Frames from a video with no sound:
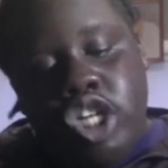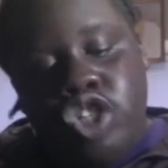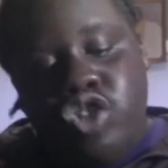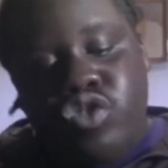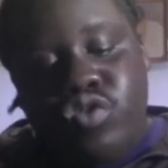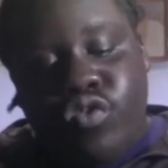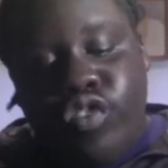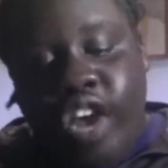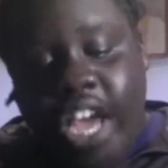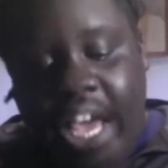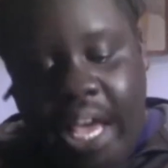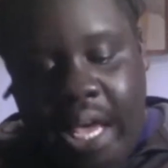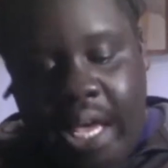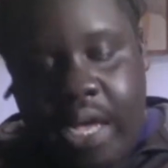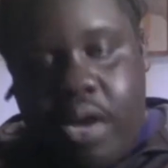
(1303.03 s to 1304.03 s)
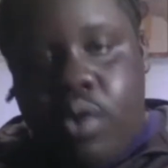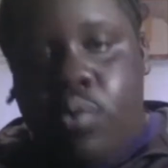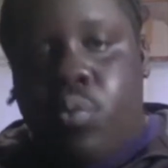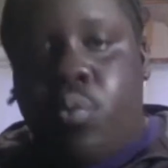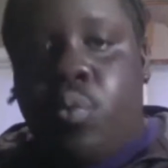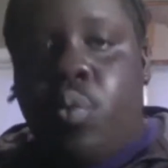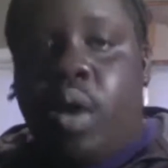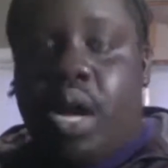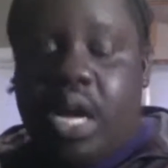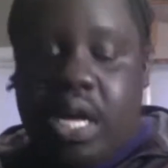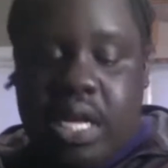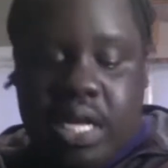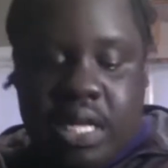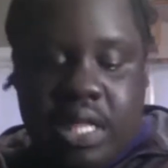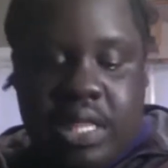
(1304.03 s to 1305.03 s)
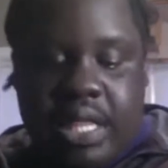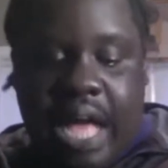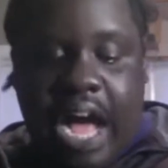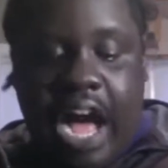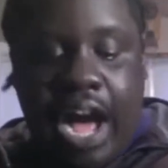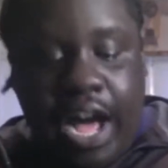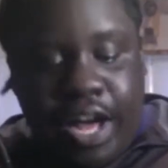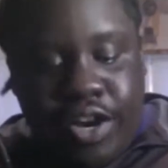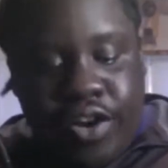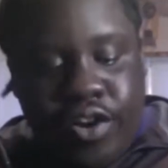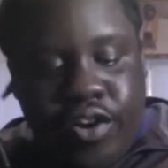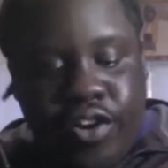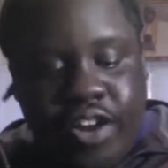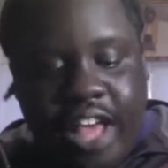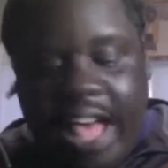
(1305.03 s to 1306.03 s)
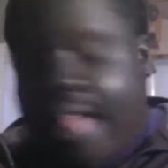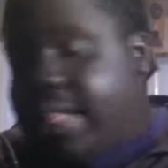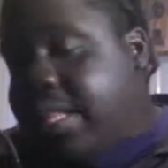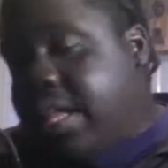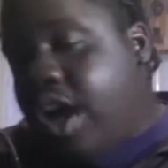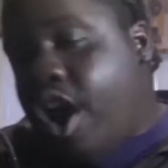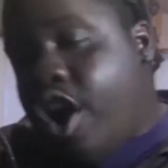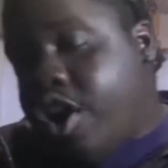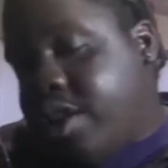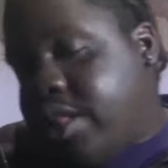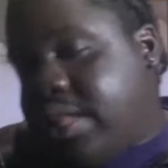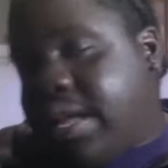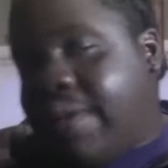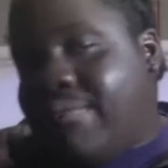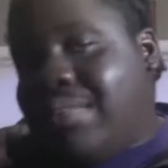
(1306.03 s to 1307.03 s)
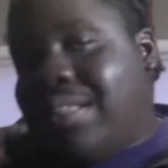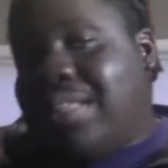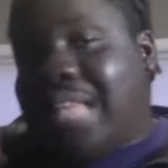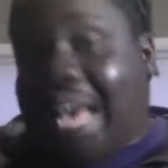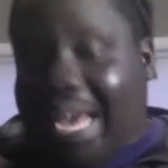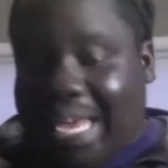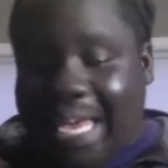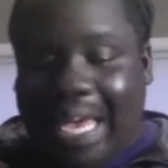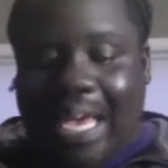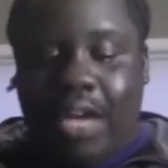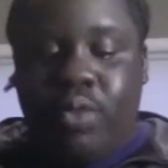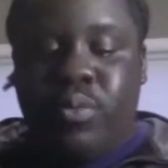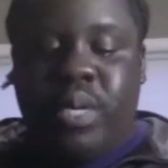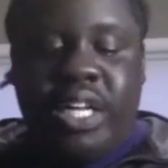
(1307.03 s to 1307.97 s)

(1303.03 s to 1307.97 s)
Drake was honored as the artist of the decade,